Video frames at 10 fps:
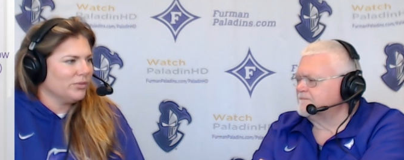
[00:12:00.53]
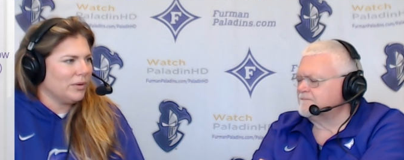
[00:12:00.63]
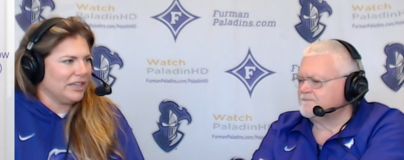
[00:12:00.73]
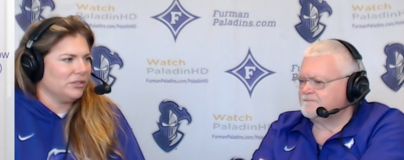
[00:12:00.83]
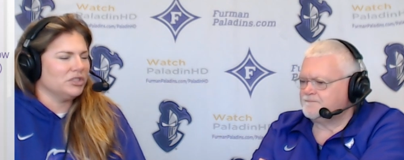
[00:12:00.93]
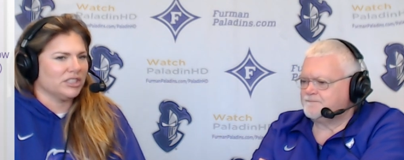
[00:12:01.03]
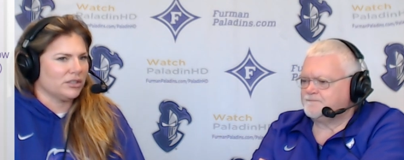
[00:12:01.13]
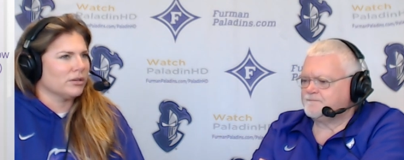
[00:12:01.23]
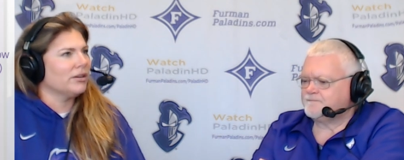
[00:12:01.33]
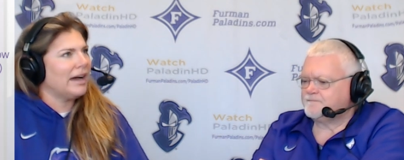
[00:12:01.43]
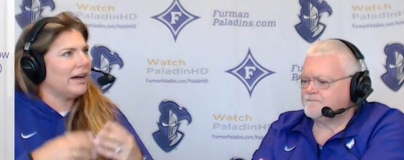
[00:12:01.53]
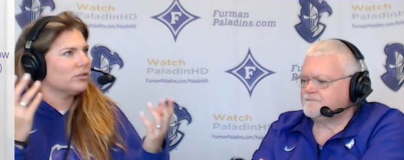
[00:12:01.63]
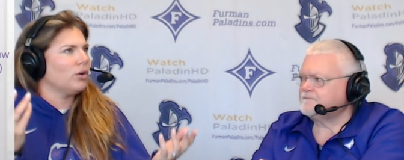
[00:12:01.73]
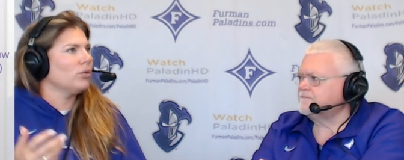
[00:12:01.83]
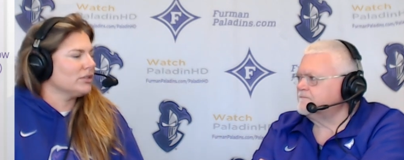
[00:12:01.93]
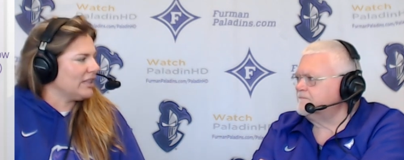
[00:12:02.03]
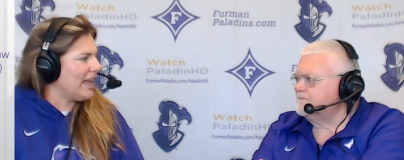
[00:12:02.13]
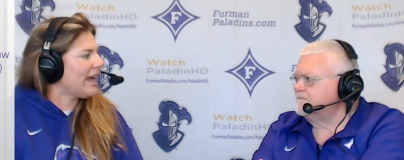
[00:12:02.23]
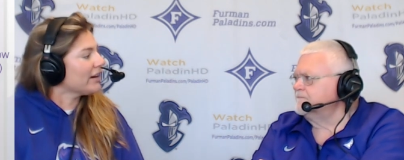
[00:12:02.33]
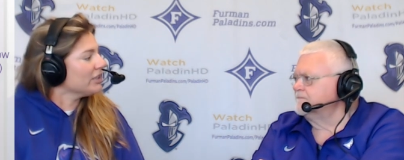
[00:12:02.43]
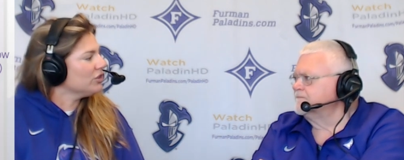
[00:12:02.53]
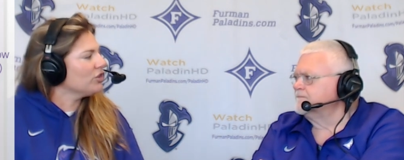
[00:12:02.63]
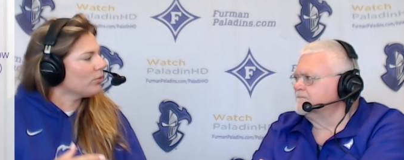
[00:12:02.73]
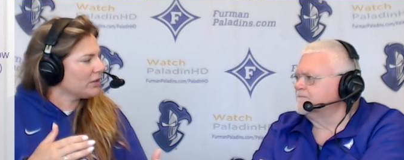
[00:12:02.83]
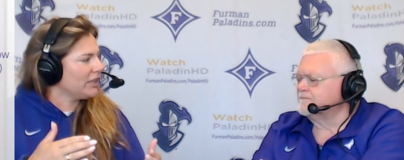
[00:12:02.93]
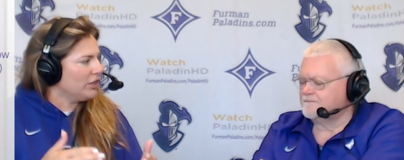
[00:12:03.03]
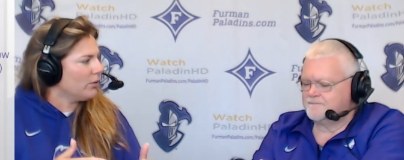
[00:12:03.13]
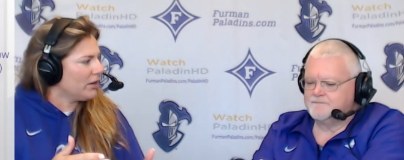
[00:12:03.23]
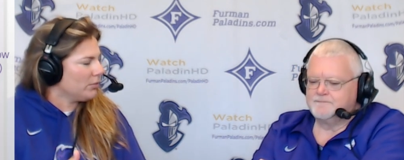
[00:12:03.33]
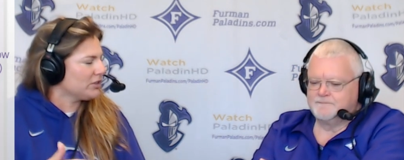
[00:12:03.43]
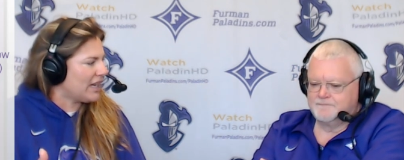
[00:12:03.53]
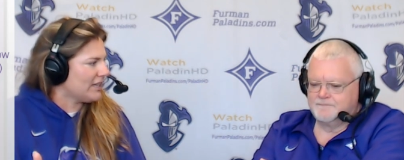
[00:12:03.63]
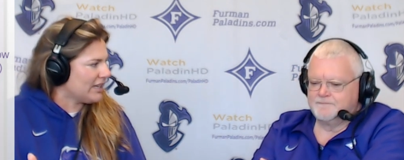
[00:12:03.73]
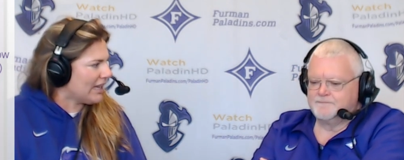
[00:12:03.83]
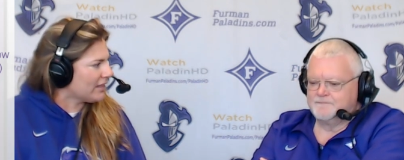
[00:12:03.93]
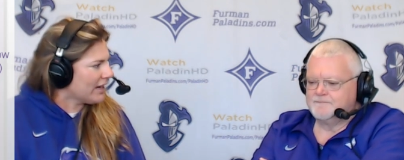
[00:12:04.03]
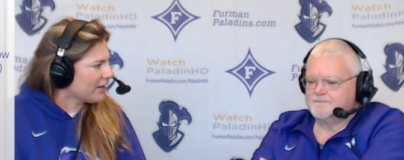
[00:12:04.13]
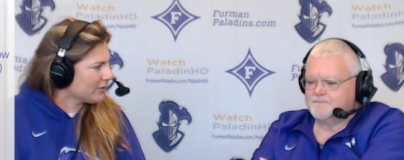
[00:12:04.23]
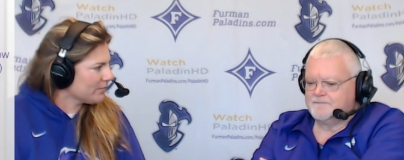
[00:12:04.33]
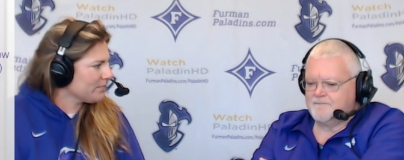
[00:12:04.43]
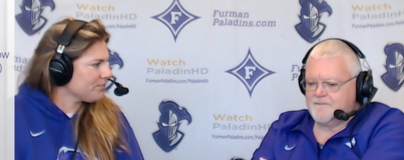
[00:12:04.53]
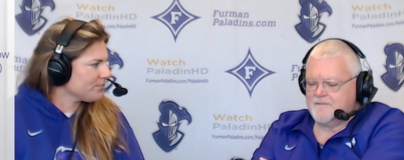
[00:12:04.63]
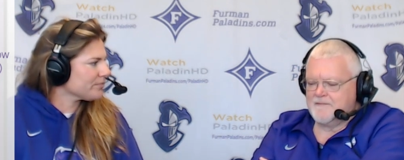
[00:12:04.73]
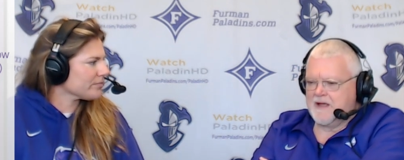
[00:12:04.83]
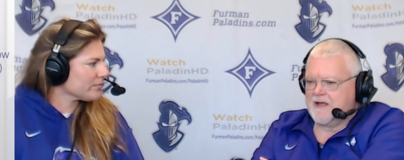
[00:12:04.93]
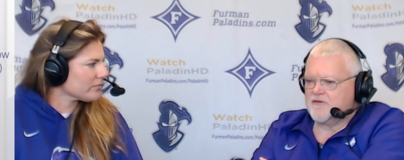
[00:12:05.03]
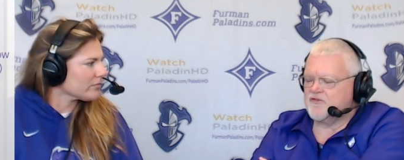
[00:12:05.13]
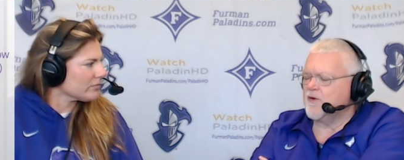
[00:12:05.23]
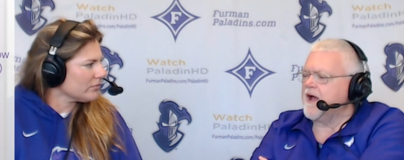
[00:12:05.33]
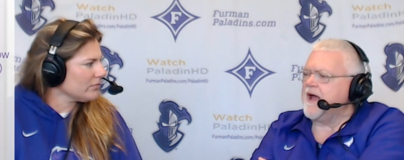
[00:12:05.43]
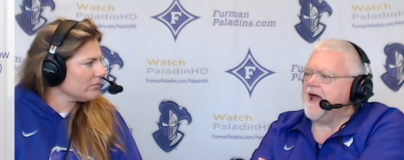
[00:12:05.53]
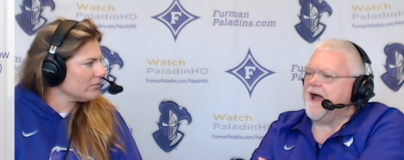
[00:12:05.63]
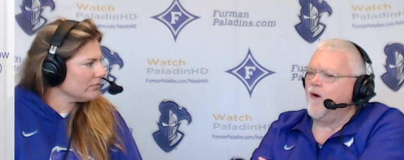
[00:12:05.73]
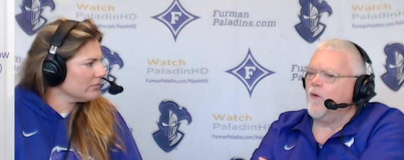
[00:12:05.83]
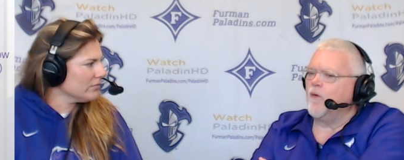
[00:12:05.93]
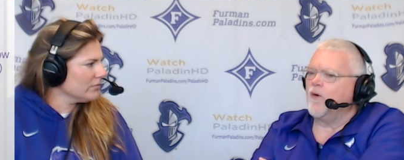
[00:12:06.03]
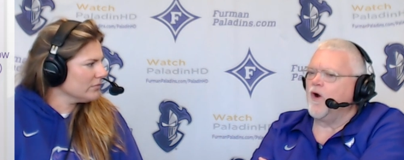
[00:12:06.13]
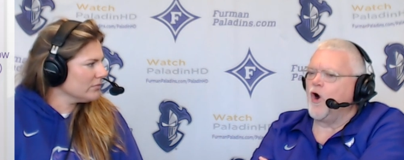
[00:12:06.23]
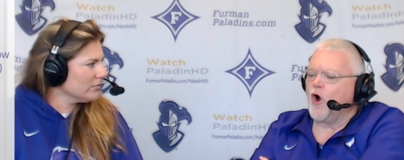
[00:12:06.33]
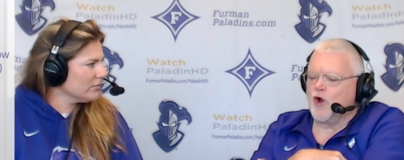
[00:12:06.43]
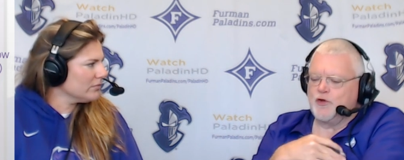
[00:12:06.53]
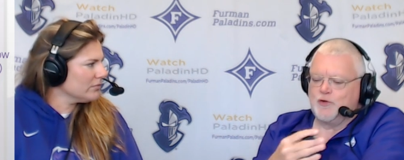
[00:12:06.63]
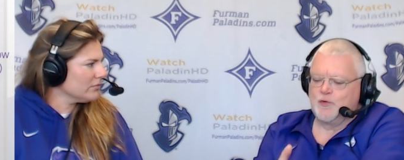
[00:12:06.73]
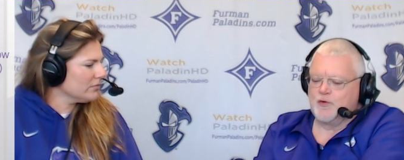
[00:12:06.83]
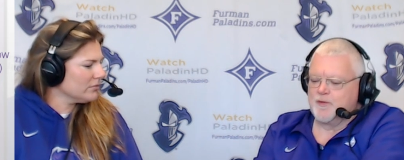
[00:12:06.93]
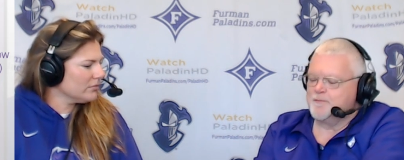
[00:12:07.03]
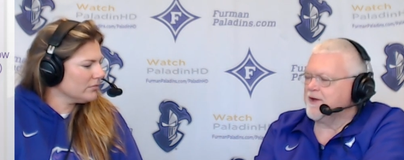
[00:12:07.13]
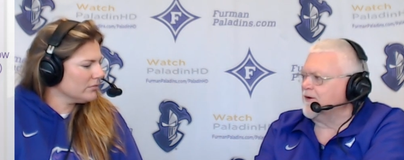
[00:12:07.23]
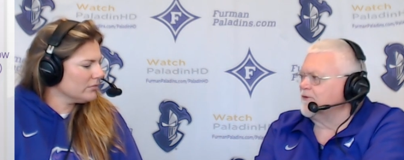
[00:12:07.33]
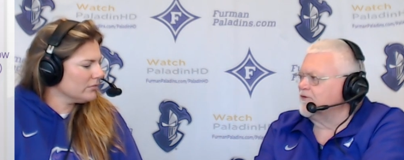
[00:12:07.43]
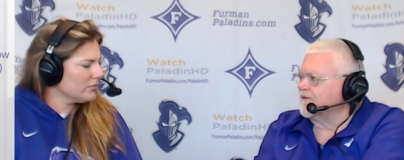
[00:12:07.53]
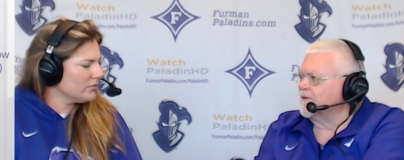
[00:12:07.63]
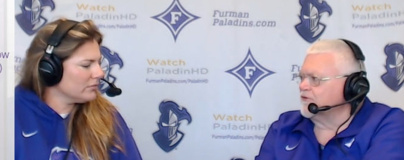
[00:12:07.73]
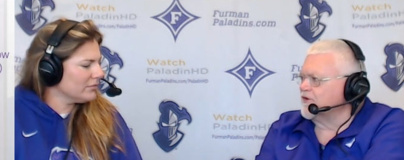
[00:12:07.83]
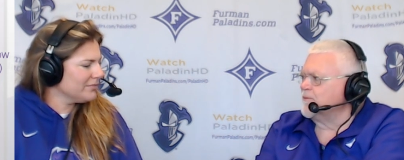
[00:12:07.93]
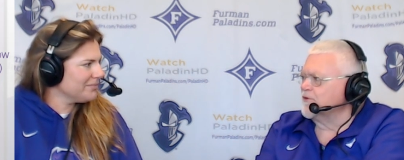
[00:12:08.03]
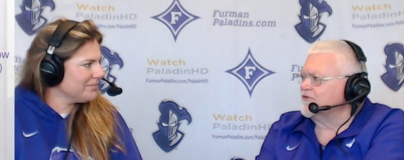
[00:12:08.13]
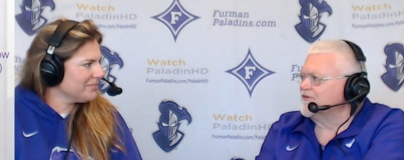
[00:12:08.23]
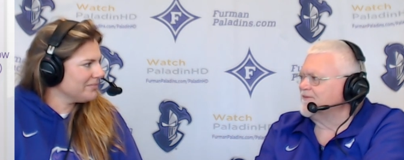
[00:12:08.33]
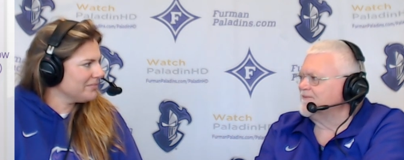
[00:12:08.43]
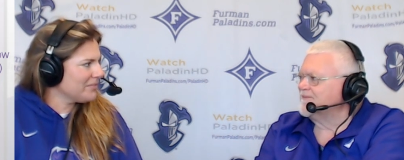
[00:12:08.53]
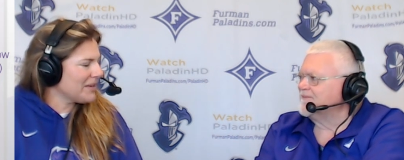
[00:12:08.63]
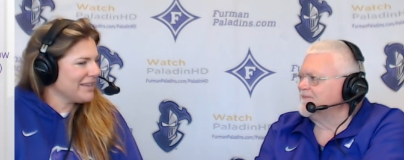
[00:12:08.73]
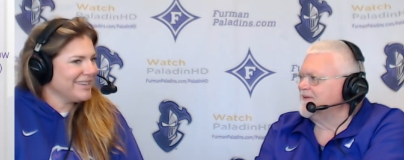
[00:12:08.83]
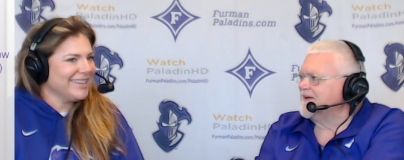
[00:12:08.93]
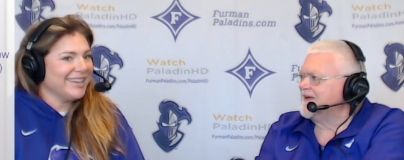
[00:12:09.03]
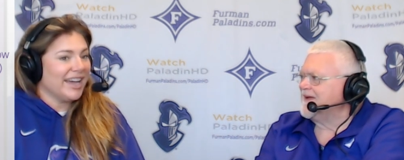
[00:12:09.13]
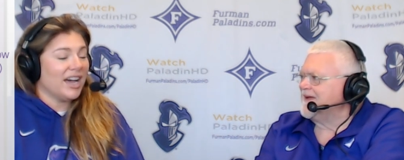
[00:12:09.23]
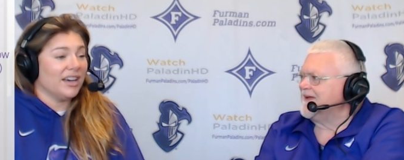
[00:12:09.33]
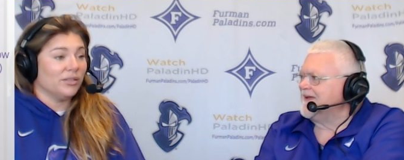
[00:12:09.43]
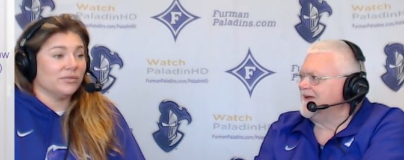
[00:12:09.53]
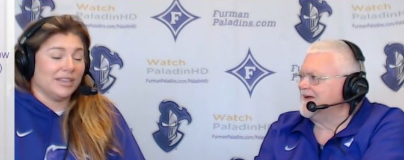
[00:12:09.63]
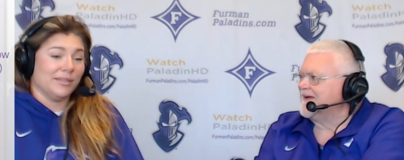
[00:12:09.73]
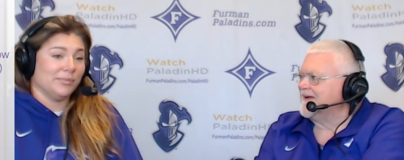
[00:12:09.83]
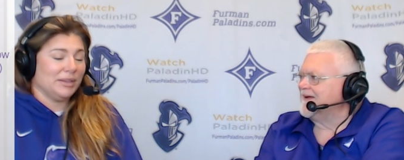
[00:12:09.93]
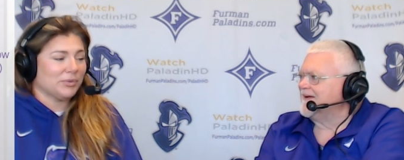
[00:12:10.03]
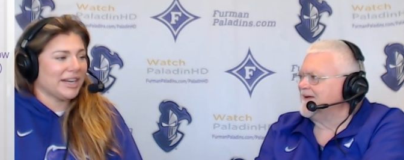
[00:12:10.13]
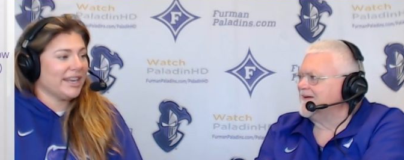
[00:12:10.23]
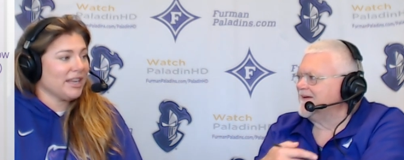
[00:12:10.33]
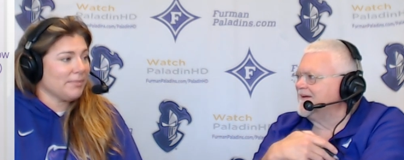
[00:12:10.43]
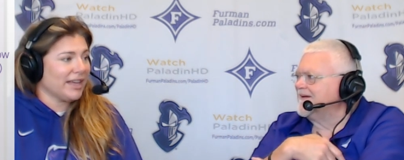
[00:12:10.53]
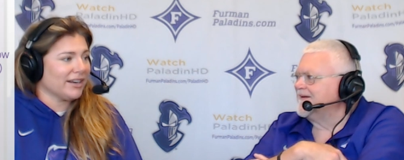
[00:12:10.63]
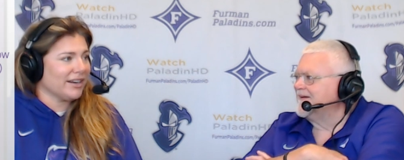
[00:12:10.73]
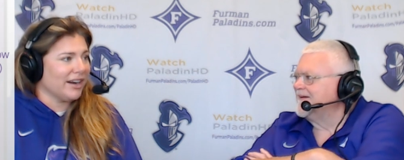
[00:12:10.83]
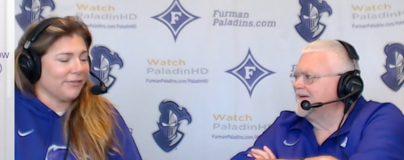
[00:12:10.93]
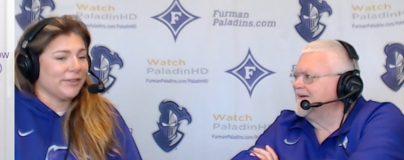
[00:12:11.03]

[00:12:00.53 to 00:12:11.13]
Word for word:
Speaker 1: when you just throw out goals in the air and you don't really know what it will take to get there.
Speaker 2: So, how are you compared to those numbers?
Speaker 1: Uh, I mean, we're hitting better. Our